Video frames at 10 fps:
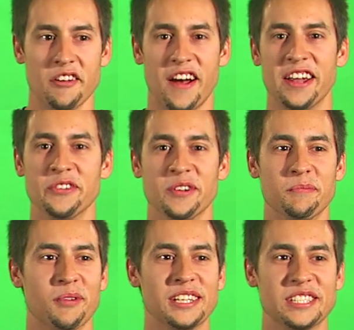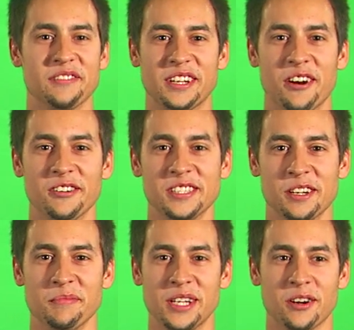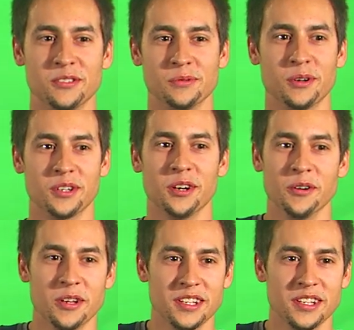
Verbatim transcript: If I had to do an impression of a coach, it'd be Coach Rocco.